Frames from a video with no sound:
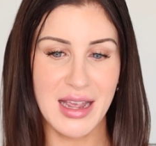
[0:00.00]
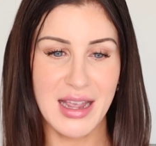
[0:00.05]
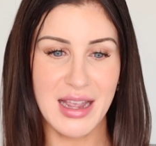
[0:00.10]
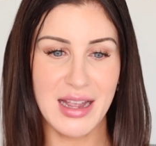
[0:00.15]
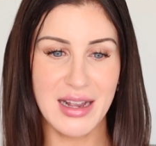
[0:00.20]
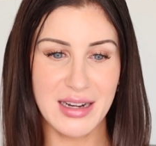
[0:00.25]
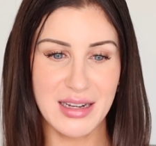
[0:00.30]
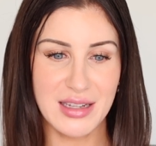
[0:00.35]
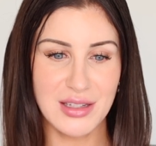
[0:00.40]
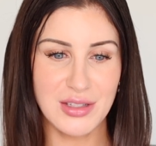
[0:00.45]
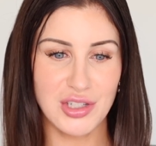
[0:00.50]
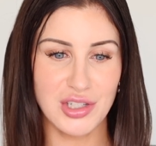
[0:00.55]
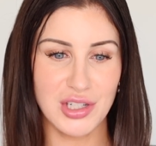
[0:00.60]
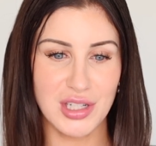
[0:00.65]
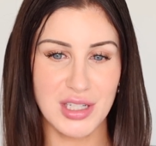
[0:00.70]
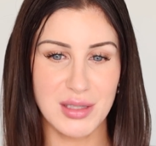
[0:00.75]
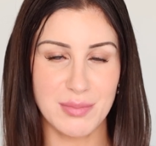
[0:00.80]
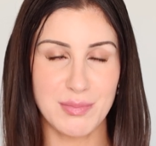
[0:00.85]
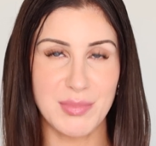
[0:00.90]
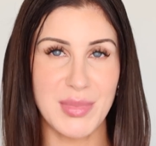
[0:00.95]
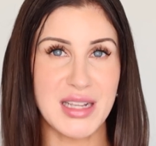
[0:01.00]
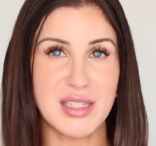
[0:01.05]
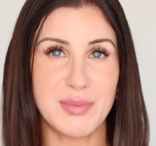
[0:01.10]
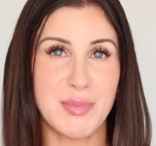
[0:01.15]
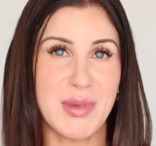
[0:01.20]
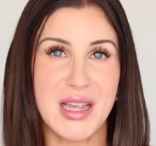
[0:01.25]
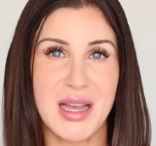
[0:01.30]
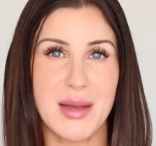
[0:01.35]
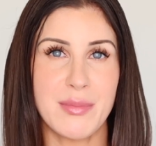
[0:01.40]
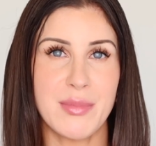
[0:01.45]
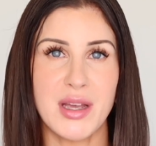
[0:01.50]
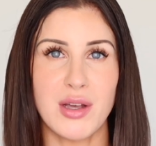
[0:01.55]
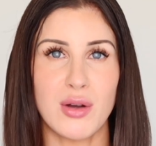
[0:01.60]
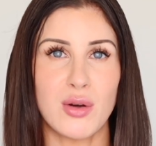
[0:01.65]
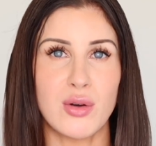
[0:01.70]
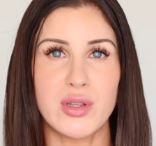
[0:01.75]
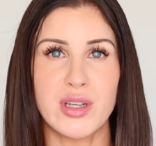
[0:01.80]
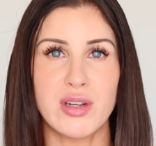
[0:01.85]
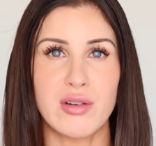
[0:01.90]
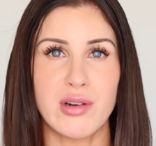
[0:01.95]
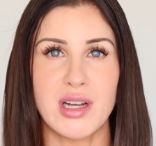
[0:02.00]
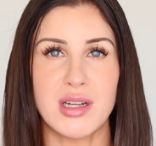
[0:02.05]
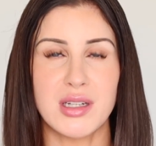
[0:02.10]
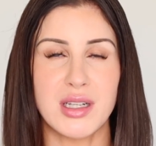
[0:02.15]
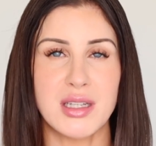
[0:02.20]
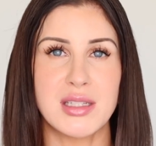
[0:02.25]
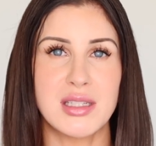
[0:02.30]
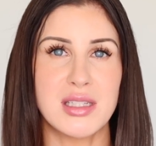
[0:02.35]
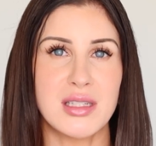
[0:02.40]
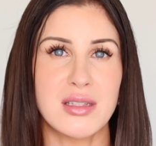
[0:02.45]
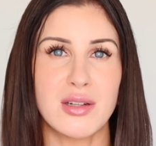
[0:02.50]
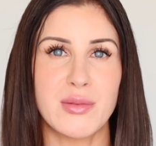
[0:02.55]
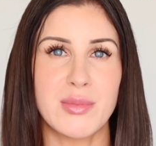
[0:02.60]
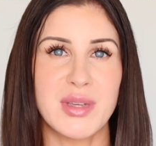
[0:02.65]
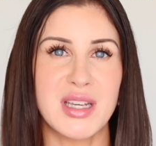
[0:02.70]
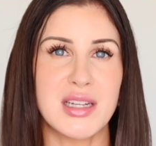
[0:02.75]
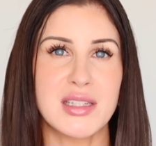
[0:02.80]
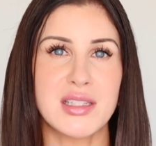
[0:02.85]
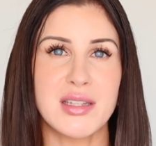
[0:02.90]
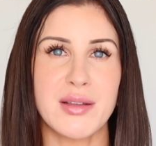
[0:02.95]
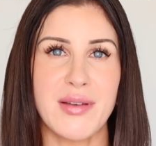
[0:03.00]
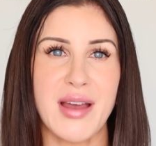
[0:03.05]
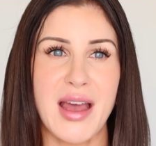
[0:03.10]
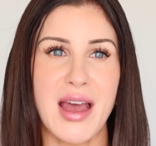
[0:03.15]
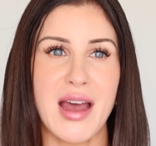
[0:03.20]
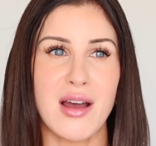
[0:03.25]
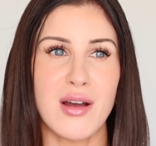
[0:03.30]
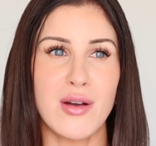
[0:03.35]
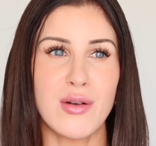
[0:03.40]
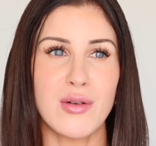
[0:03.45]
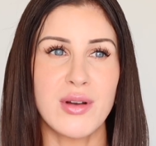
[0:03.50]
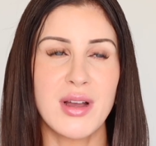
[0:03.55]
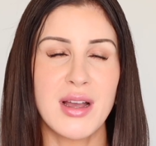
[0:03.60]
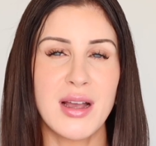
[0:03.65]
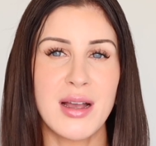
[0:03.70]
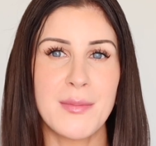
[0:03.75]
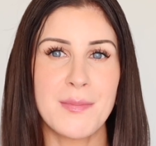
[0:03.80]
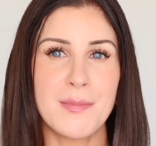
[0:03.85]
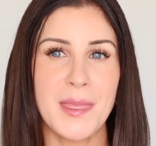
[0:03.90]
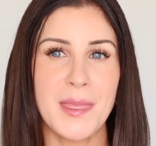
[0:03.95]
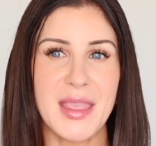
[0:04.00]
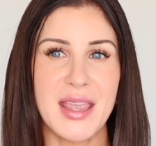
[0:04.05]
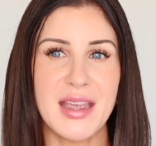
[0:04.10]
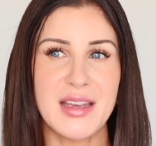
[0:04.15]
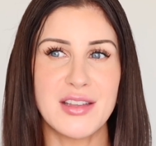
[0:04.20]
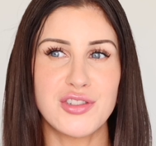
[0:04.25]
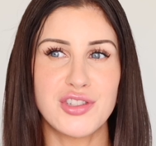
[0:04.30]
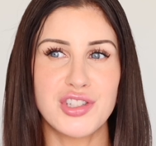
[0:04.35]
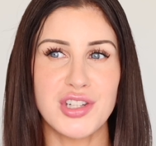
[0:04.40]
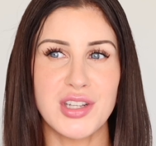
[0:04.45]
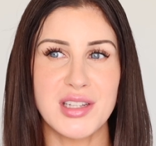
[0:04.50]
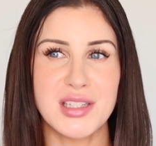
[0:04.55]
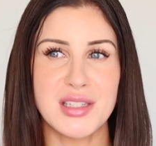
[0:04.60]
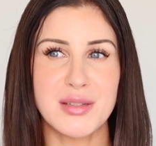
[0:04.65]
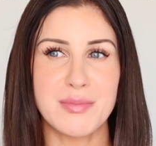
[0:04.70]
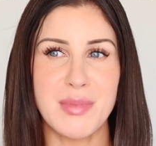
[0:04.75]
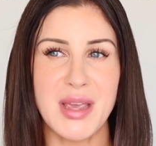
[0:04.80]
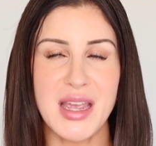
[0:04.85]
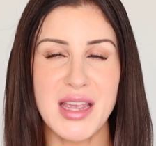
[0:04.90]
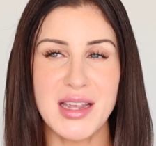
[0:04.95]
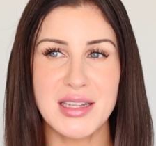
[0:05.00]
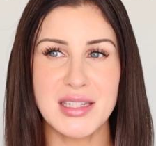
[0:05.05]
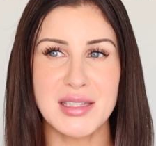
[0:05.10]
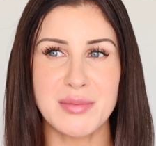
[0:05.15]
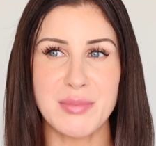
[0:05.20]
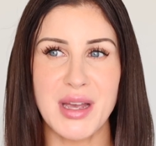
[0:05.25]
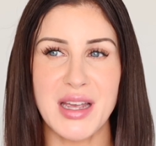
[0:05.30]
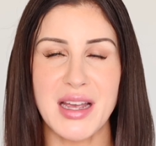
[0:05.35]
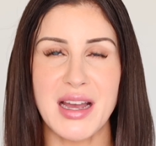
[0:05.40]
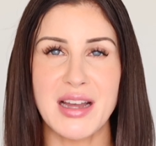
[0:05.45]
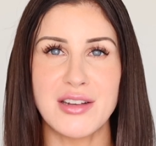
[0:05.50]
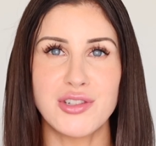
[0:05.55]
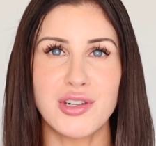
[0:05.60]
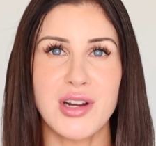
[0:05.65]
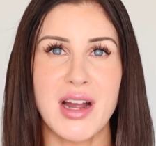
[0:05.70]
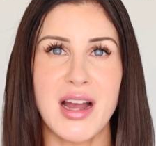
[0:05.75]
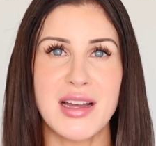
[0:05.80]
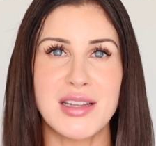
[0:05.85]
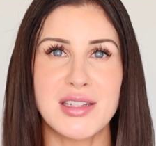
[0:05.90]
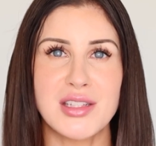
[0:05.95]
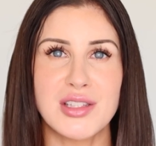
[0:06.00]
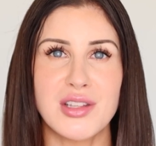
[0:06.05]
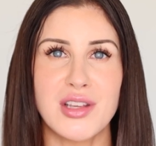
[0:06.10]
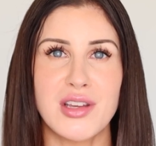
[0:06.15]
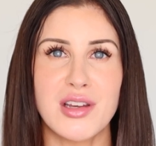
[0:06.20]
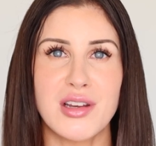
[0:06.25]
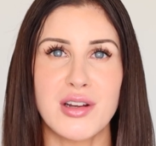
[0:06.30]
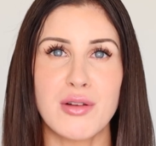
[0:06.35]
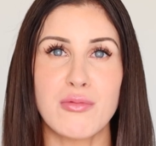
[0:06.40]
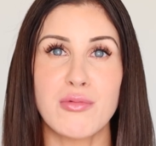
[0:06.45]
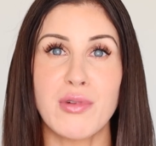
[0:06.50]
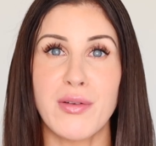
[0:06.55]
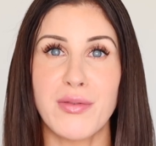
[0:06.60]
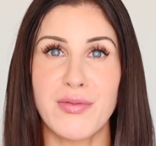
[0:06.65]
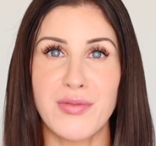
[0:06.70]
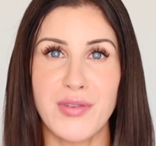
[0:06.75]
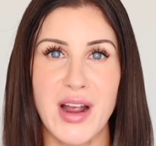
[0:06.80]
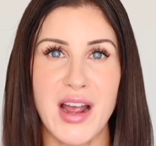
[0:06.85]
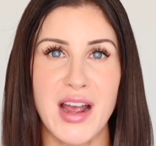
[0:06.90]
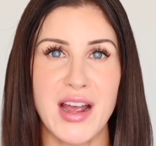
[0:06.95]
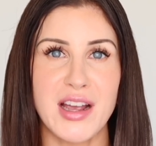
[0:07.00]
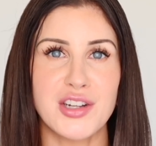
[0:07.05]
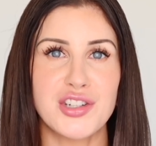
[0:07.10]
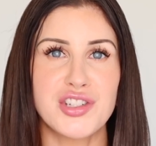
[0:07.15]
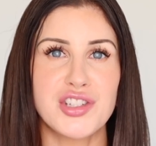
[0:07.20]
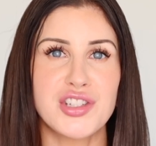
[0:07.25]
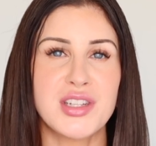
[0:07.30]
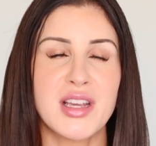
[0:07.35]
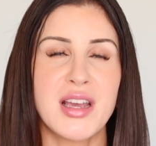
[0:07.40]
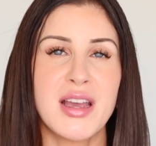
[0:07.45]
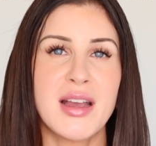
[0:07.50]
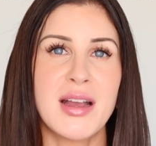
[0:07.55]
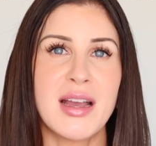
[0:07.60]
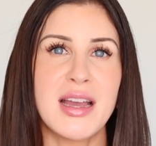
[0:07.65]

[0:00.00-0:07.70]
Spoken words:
It's become my holy grail concealer because of how it just makes my under eyes look refreshed.